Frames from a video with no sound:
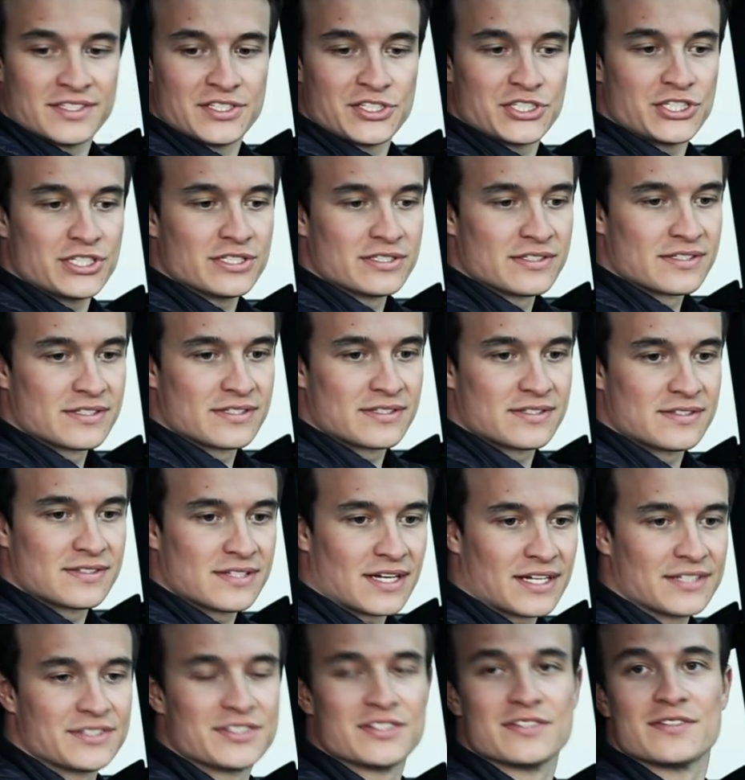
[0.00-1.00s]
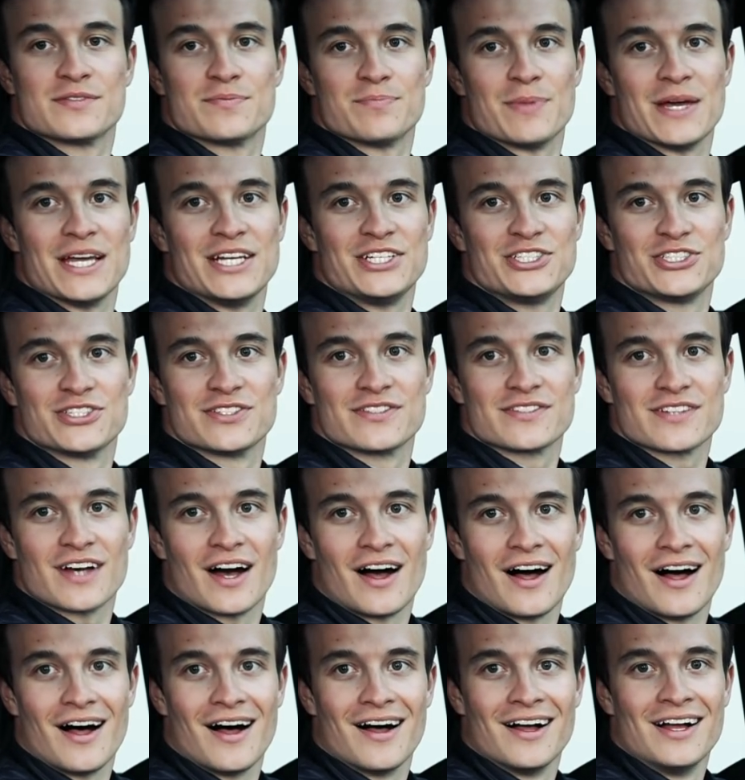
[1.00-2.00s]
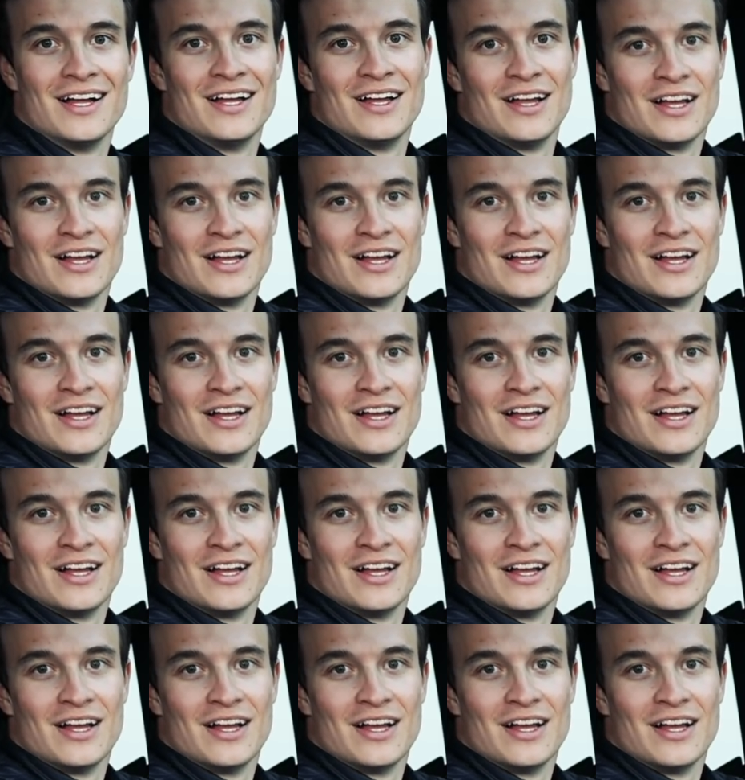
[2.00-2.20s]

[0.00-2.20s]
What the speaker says: It's just such a spacious car.